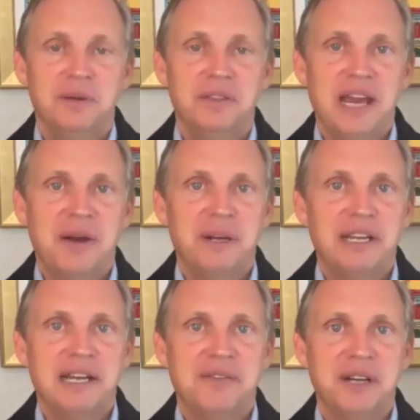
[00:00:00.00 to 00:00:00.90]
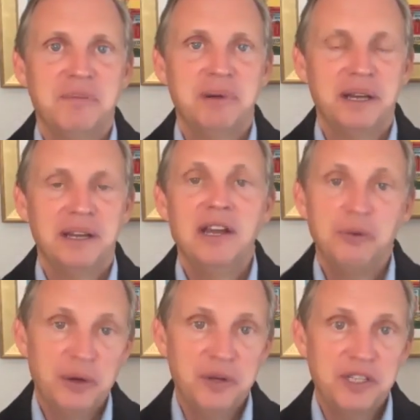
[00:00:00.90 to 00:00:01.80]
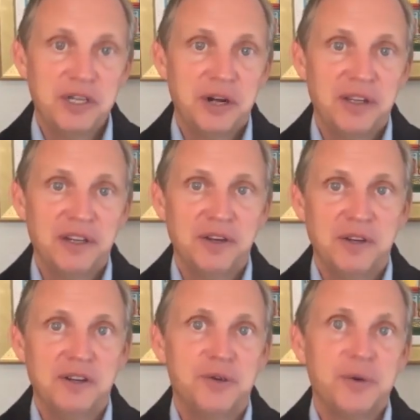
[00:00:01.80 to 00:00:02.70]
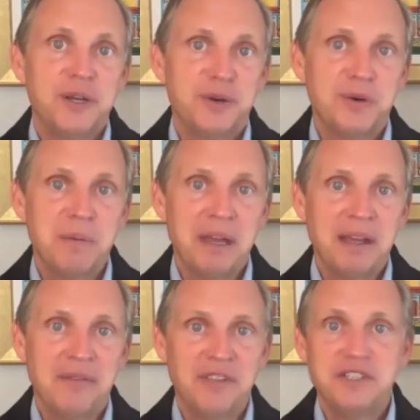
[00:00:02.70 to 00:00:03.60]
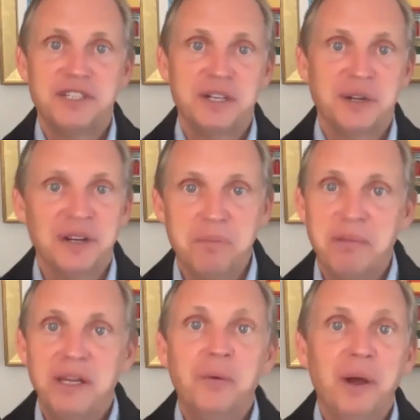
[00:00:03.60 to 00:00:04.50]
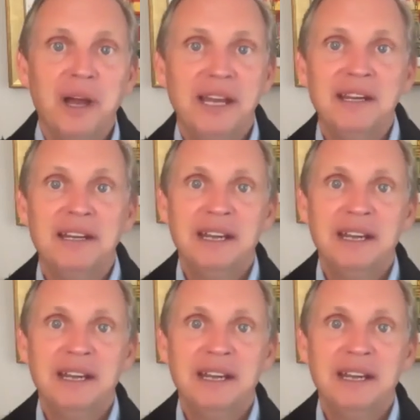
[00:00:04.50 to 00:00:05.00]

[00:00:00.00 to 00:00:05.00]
that recovery. But we restarted our tree trimming this year in a big way,